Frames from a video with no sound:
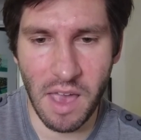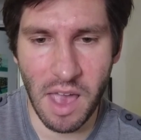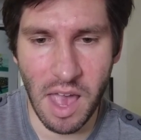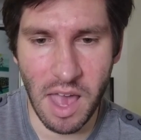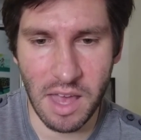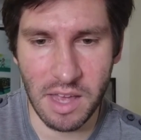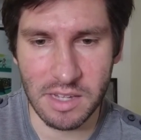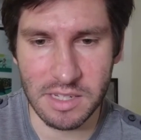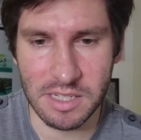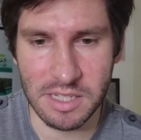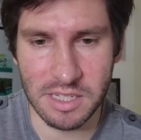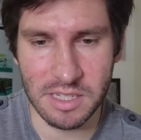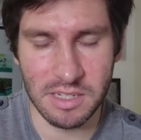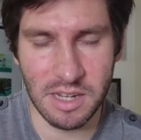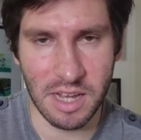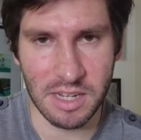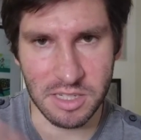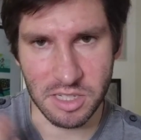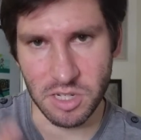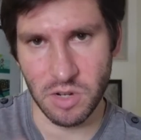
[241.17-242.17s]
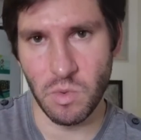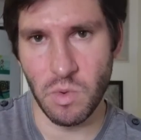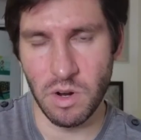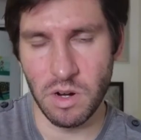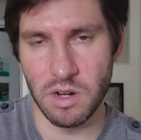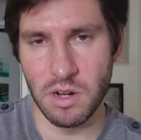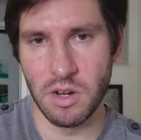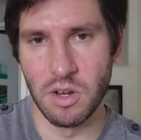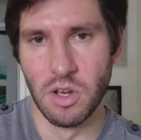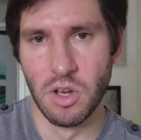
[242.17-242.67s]
as as
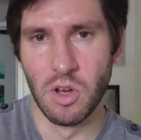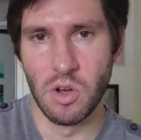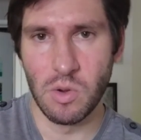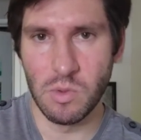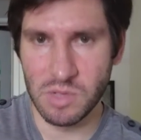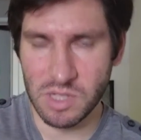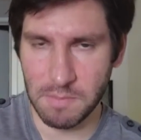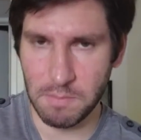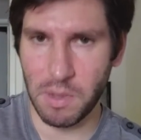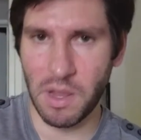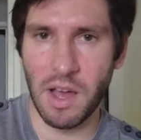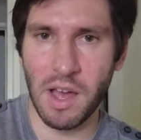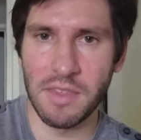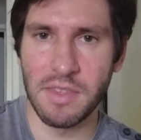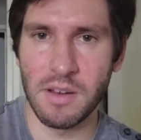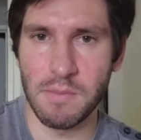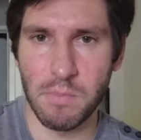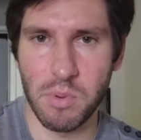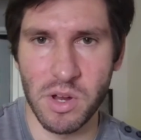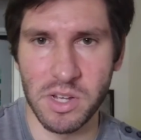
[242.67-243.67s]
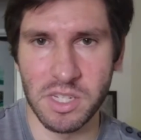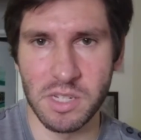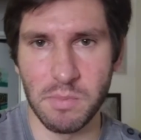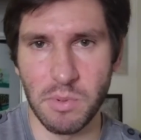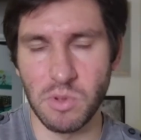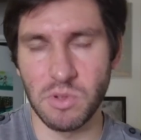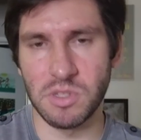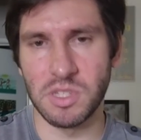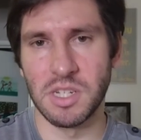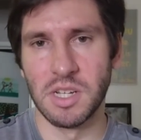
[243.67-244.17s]
someone who's applied their
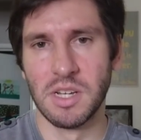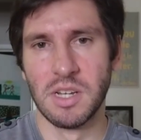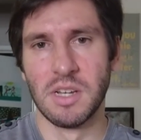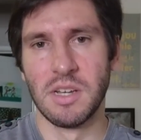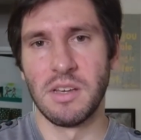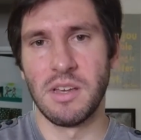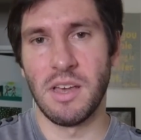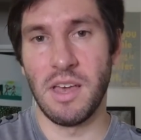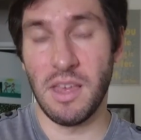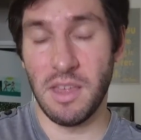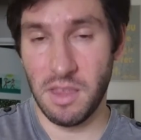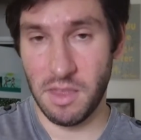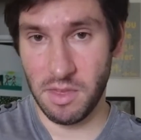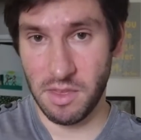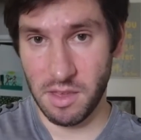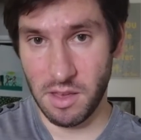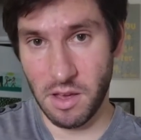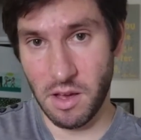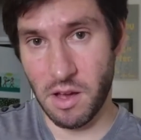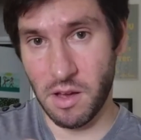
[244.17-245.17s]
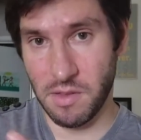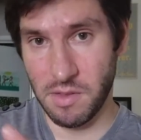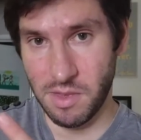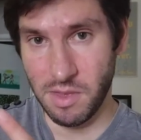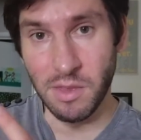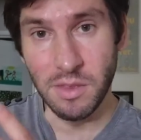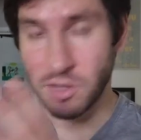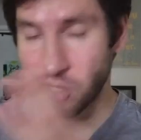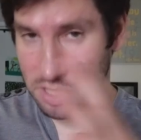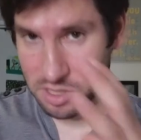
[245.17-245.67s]
principles in the
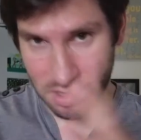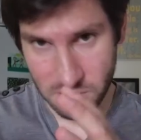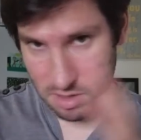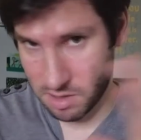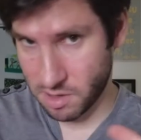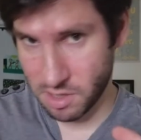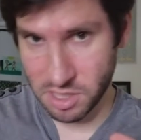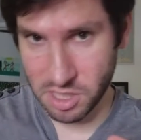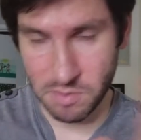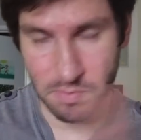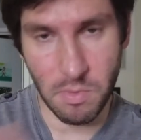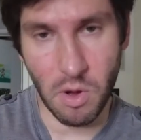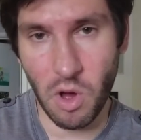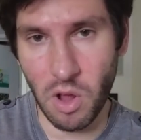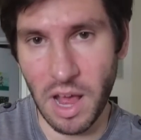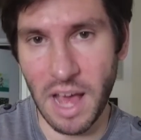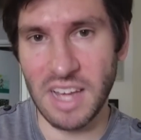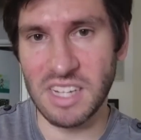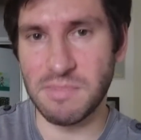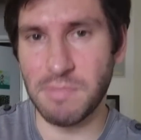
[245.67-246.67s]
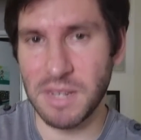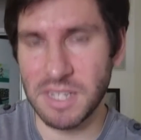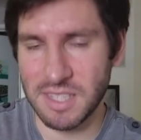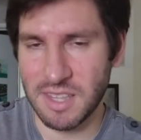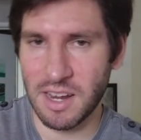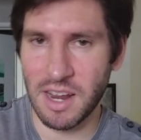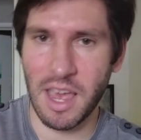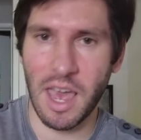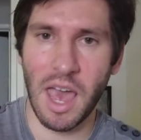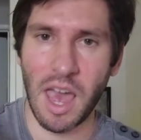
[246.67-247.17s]
just the small aspects
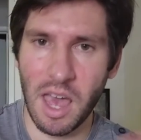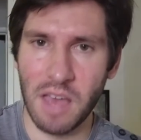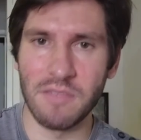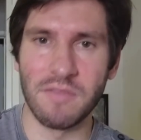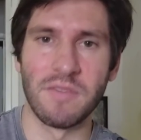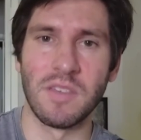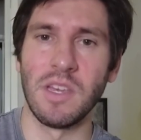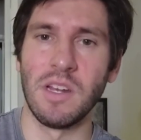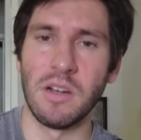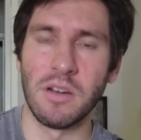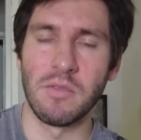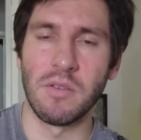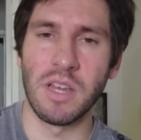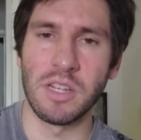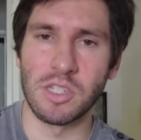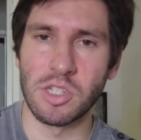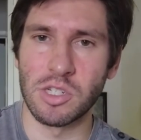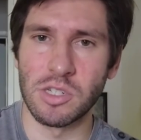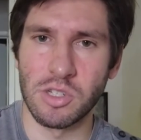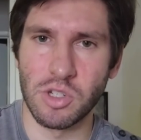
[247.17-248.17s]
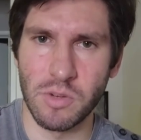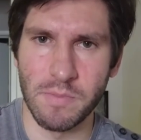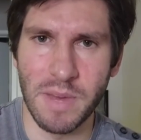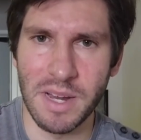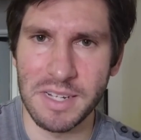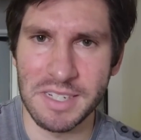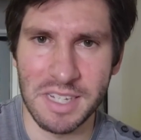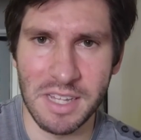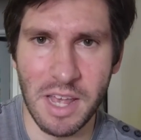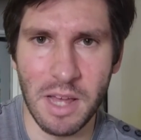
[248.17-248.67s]
that I have, you know, it's
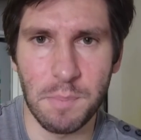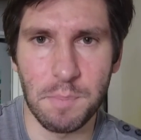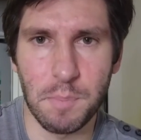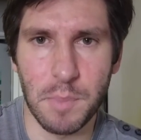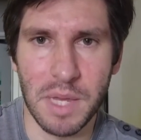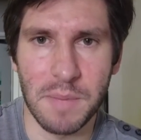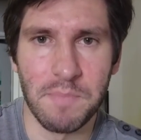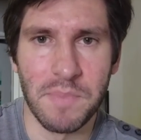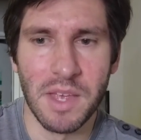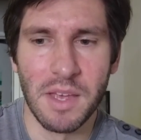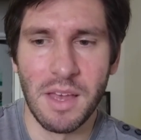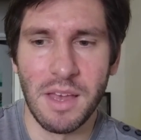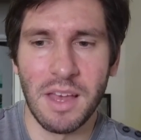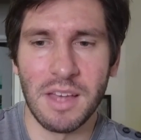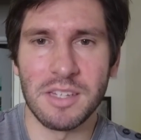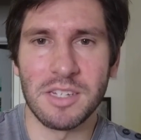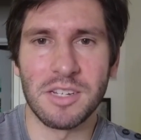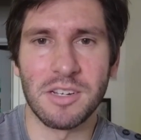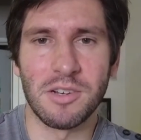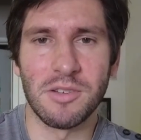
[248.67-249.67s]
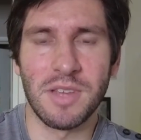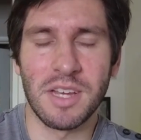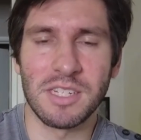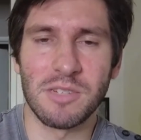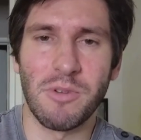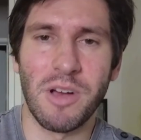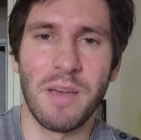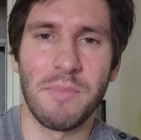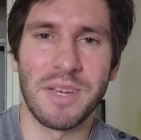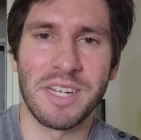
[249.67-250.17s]
tremendously helped me. And so
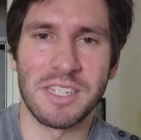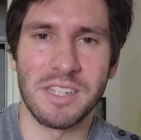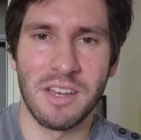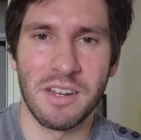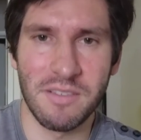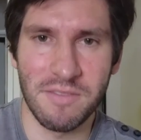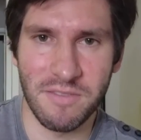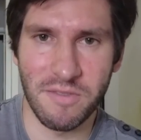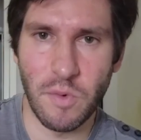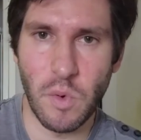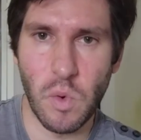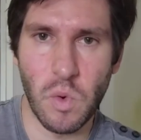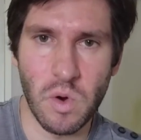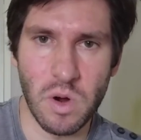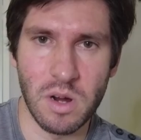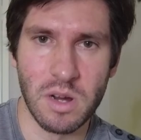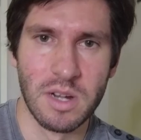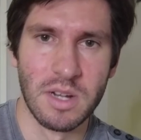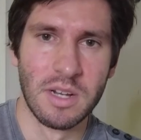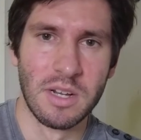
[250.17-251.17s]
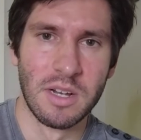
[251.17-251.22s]
that's why I'm excited for